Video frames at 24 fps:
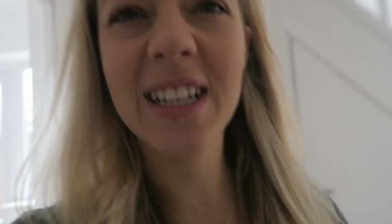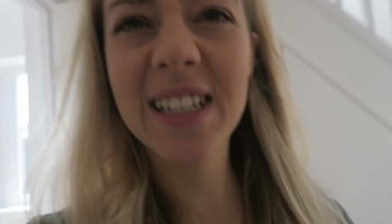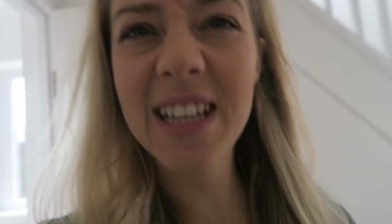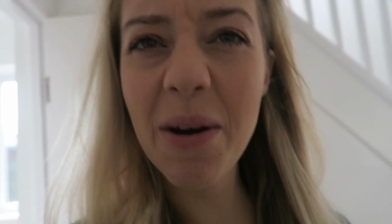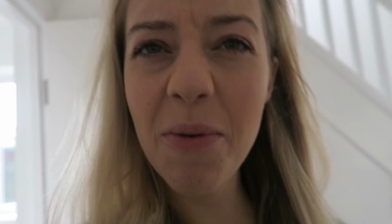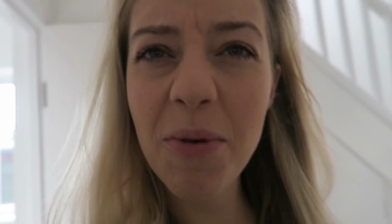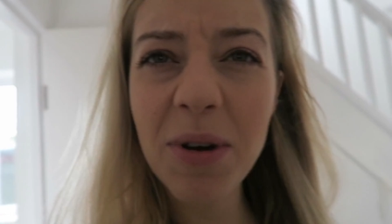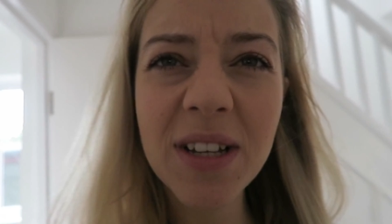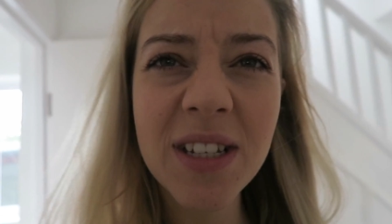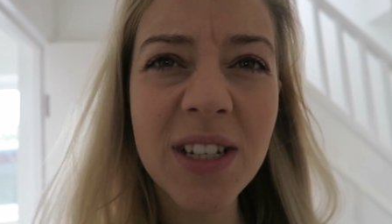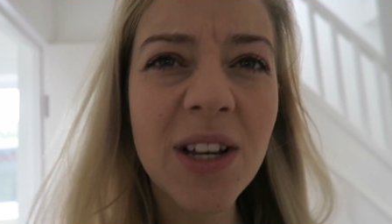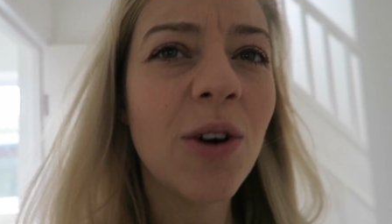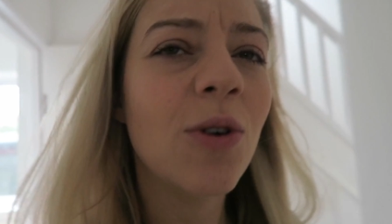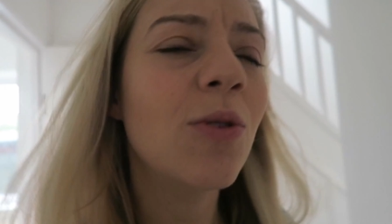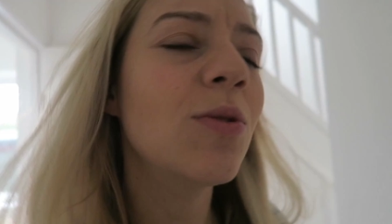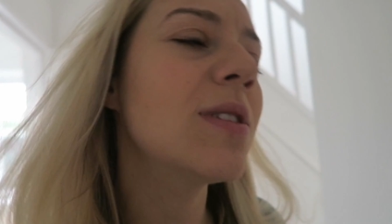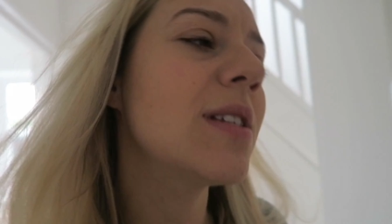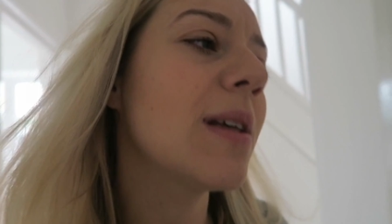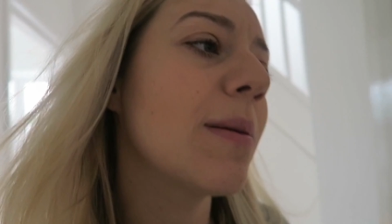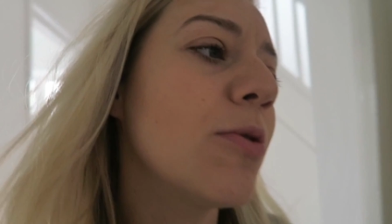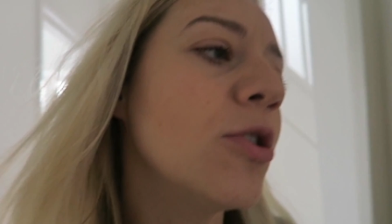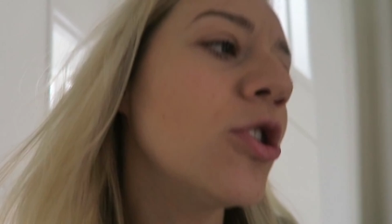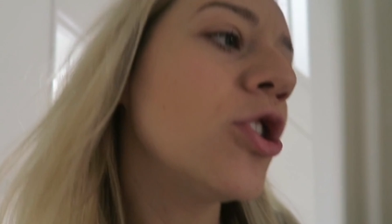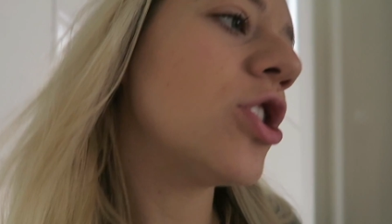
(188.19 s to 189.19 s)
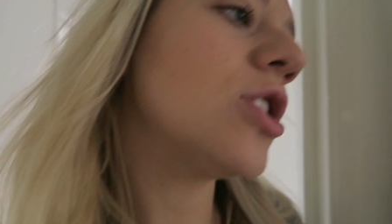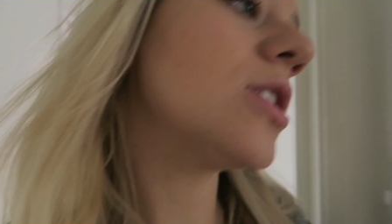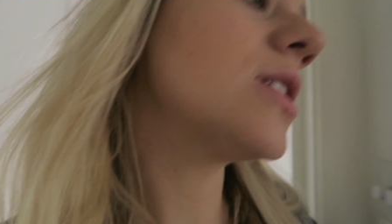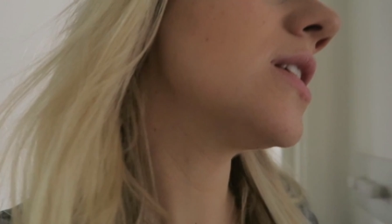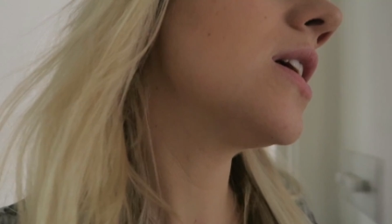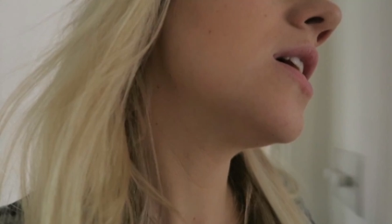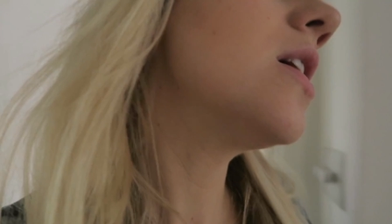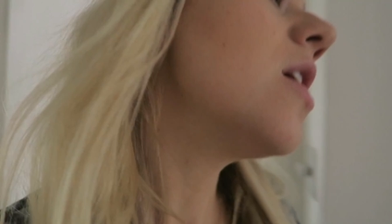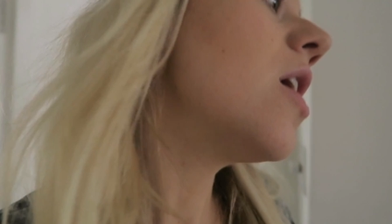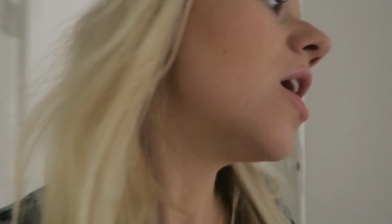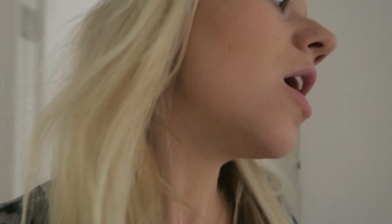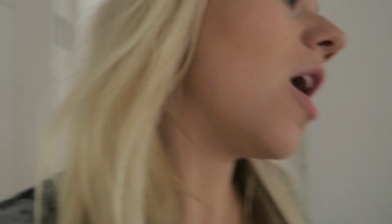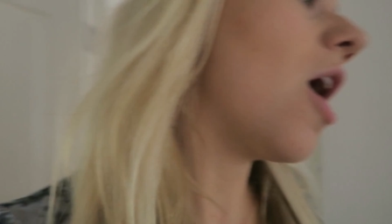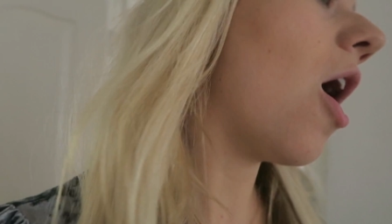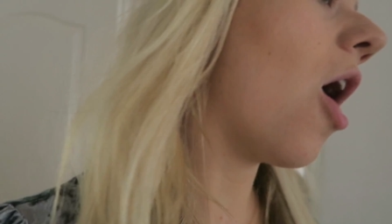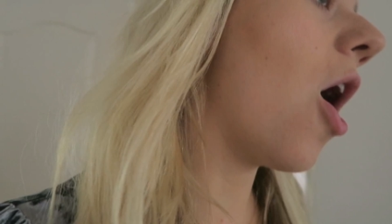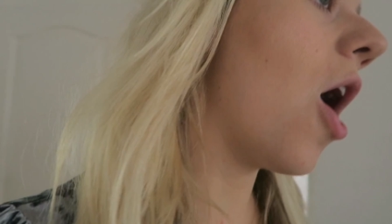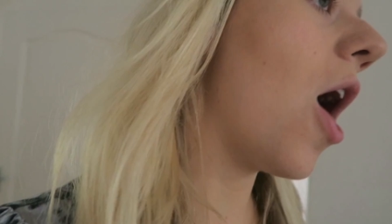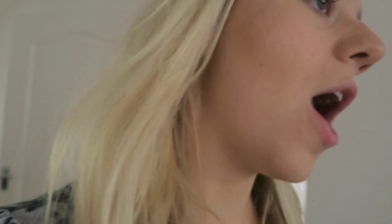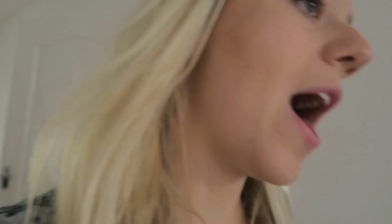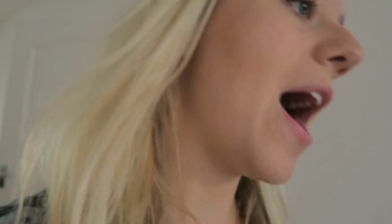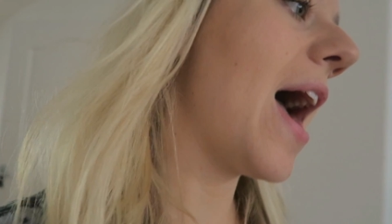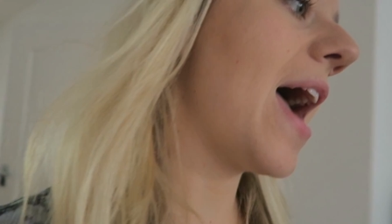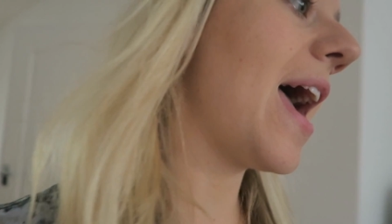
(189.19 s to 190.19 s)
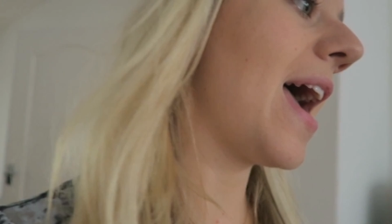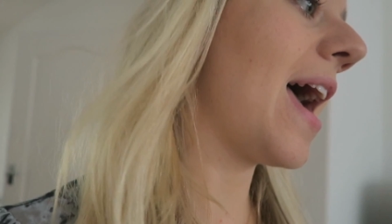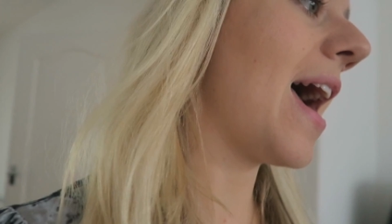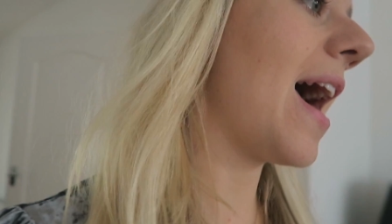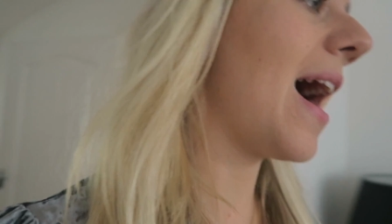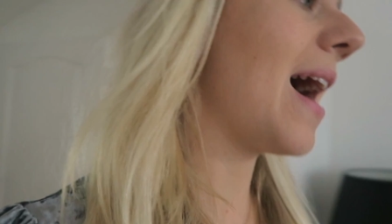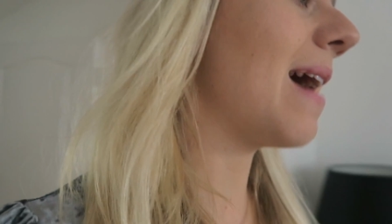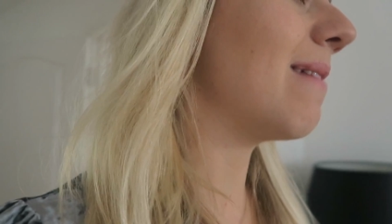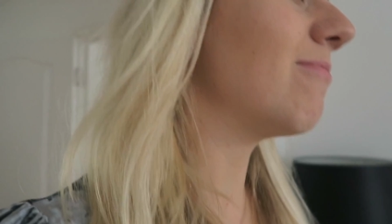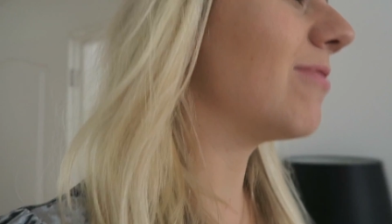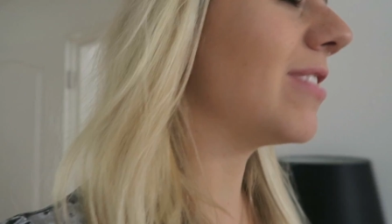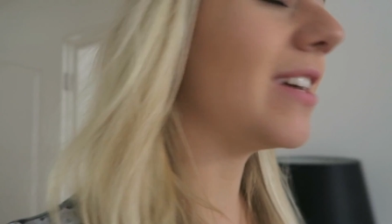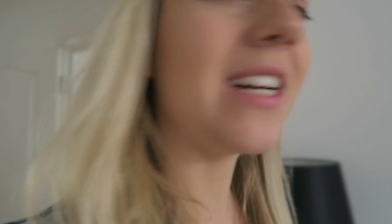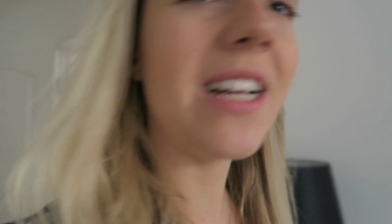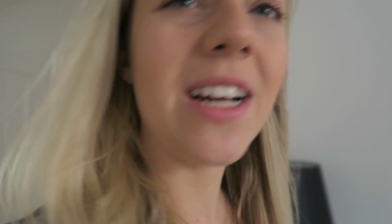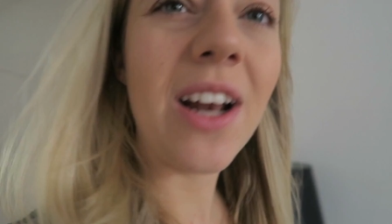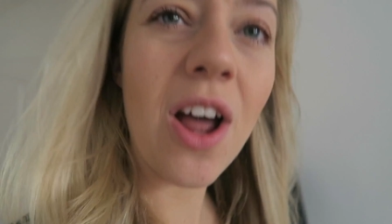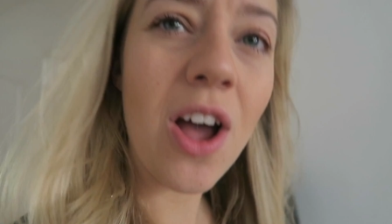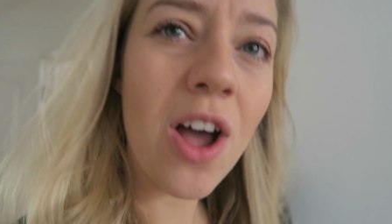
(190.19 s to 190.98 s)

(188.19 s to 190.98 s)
is that what it's called, subconscious? I am really